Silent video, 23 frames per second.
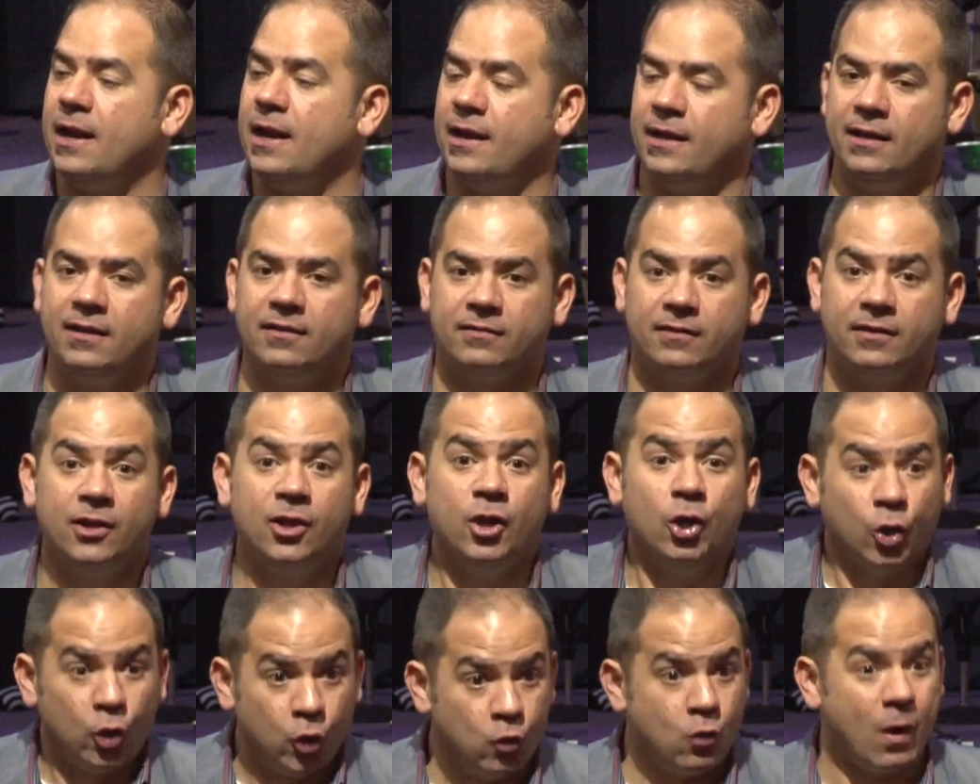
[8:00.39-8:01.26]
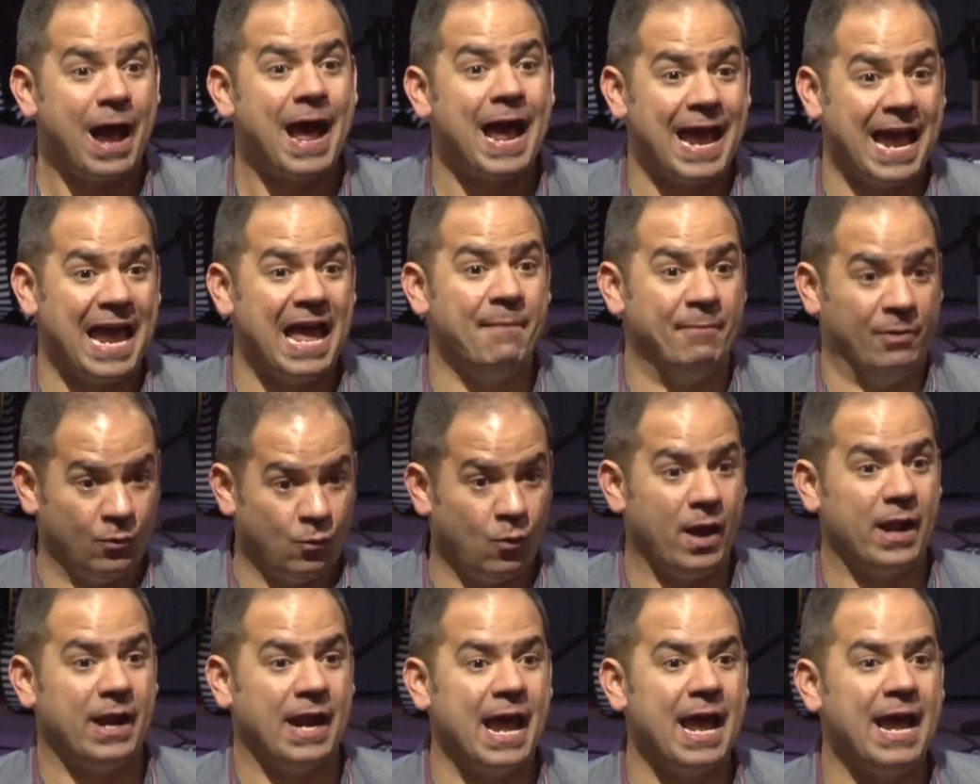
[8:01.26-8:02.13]
is and who I am and
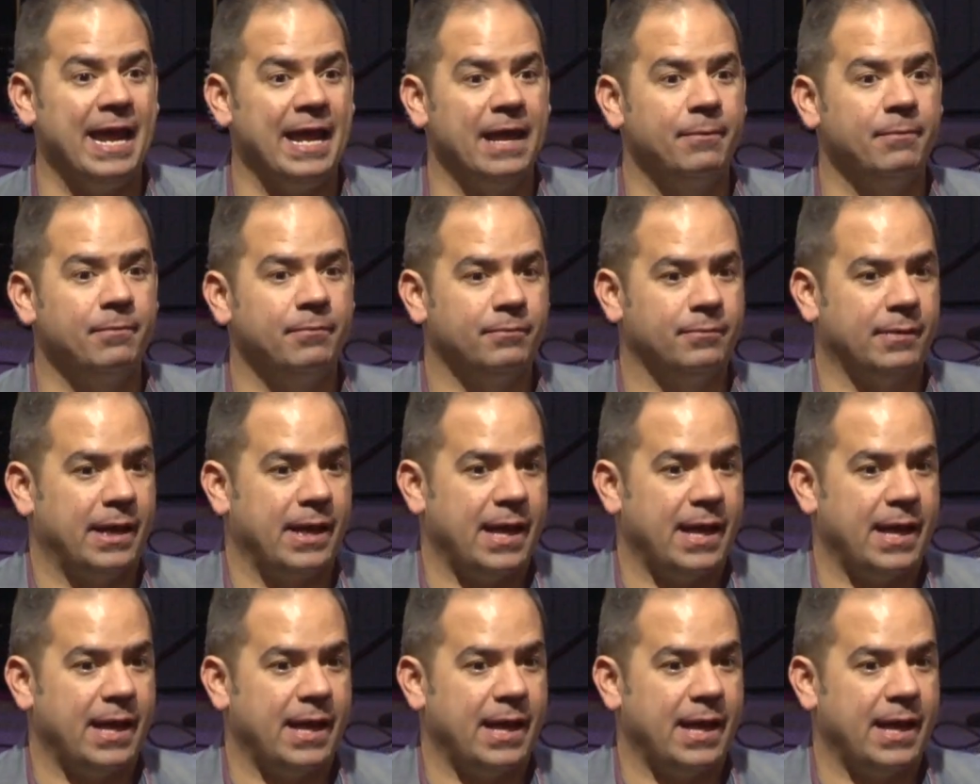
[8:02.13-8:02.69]
what I am,